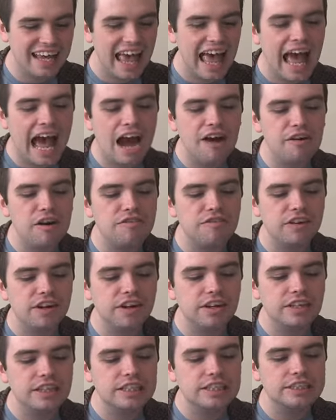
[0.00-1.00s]
However,
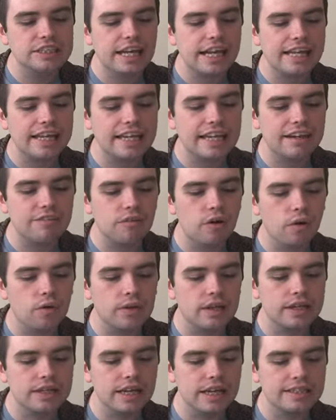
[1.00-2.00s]
J.K.
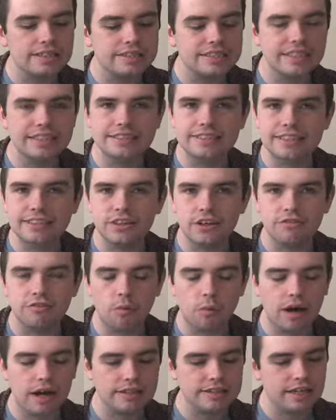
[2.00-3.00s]
Rowling insisted
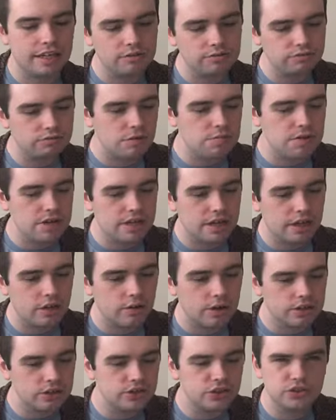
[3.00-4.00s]
otherwise. I'll repeat that
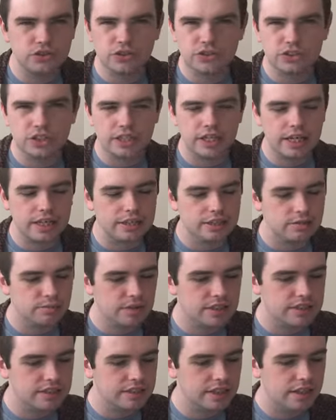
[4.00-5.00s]
question just in case you
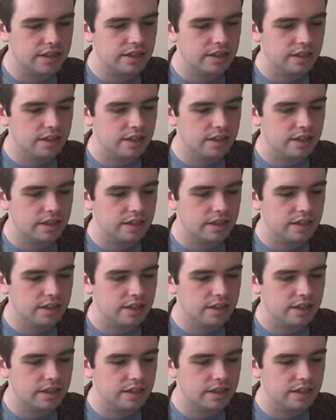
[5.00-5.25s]
missed it.